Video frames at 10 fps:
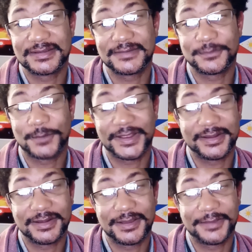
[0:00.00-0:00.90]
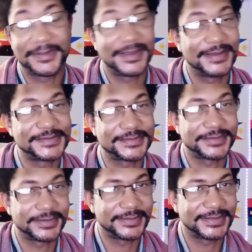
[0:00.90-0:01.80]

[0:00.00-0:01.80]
right now the hands are dirty